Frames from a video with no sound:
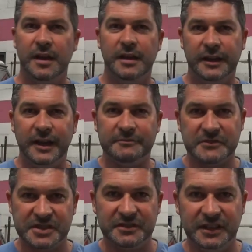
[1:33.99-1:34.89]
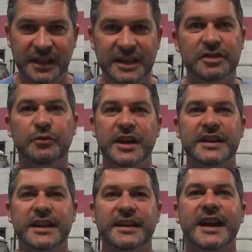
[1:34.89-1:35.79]
Okay, so clearly we
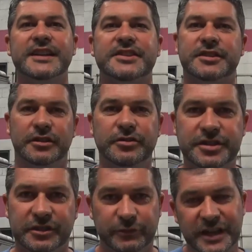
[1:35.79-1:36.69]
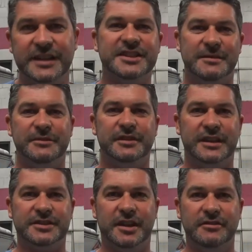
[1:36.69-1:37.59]
need a solution. We need something
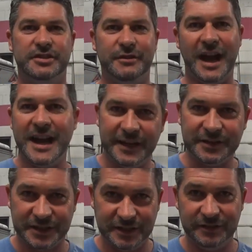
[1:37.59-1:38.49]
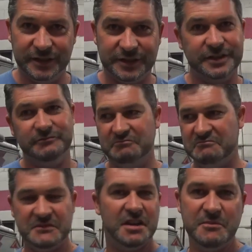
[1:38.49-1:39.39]
that's going to aid us in this
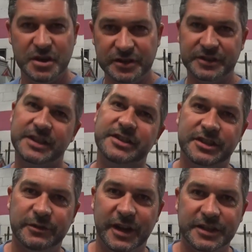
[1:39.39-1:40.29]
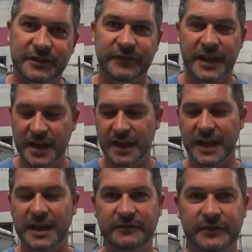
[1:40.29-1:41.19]
emergency situation.
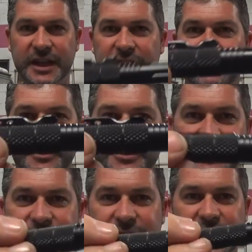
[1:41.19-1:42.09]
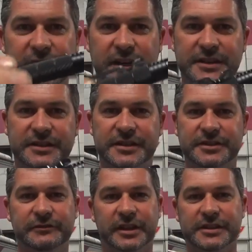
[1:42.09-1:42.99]
And here it is. It's this
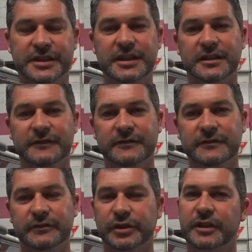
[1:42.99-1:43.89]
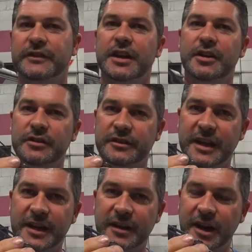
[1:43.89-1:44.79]
device here, all right?
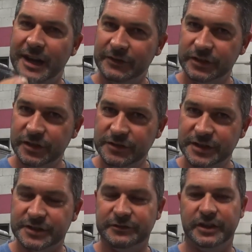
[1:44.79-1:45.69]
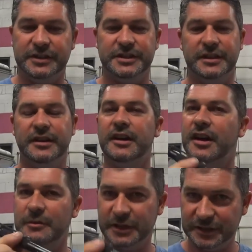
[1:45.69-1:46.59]
Now, I haven't used this device yet.
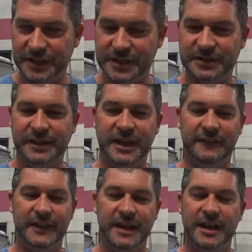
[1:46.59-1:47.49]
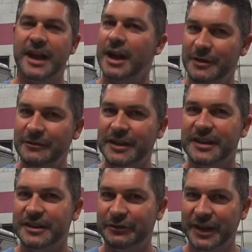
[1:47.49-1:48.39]
I'm going to test it out. However,
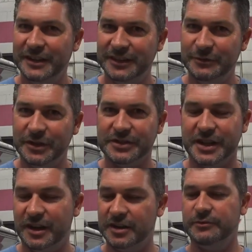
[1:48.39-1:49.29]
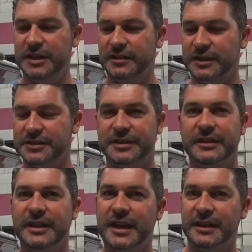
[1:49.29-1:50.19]
the funny thing was, I realized
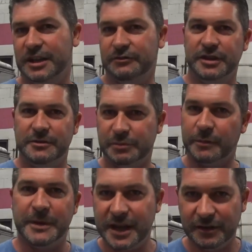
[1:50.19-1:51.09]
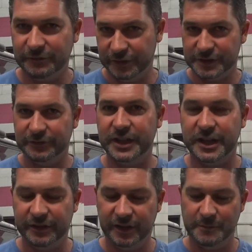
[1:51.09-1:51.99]
that in preparing for this
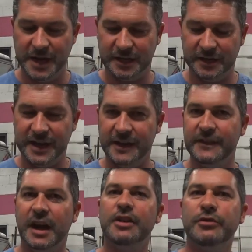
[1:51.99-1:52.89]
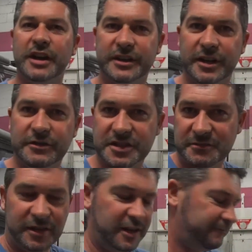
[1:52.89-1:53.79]
video that I'm making now, I write notes,
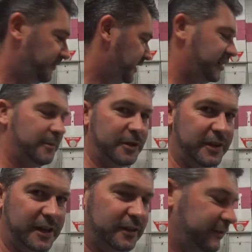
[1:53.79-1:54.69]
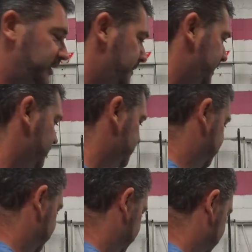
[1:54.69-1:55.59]
all right? I'm not that clever.
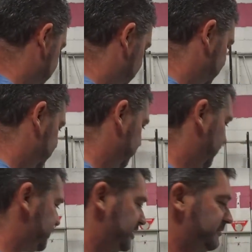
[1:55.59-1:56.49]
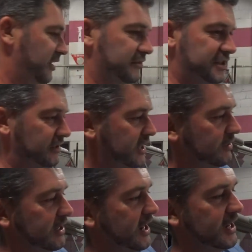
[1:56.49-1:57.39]
So I need to write some notes. So here
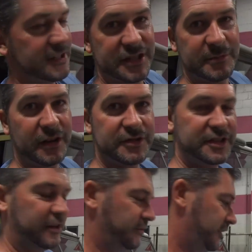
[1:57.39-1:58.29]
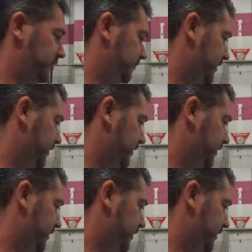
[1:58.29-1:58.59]
we are, here's some notes that I wrote.